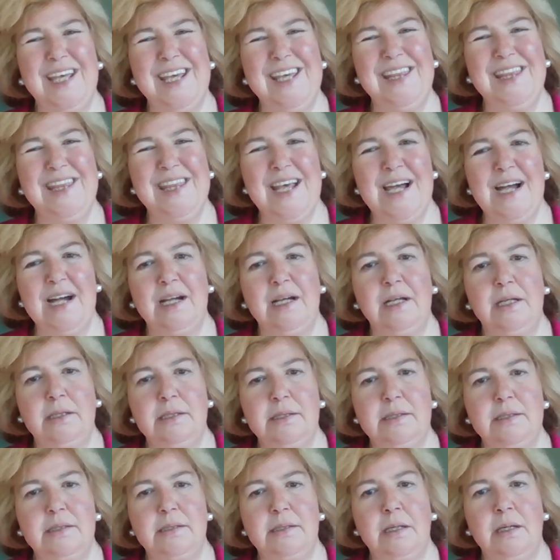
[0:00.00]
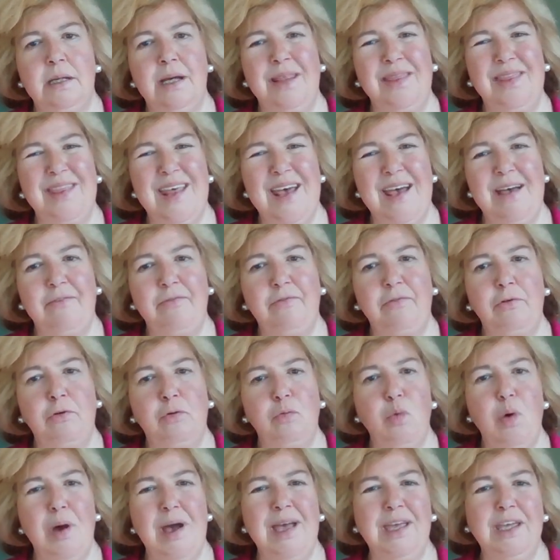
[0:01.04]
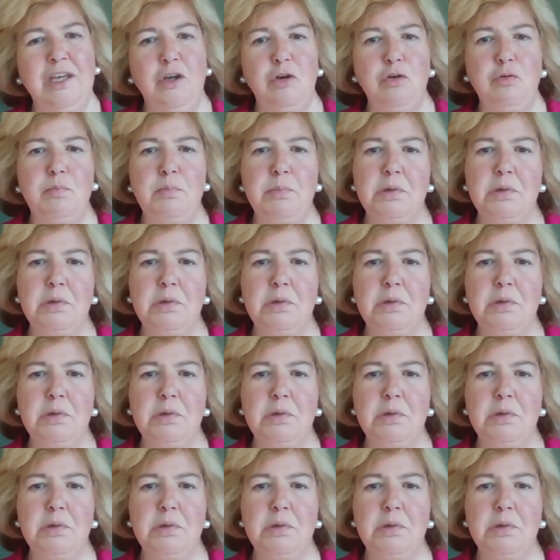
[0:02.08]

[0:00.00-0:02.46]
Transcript: in that cluster and therefore where you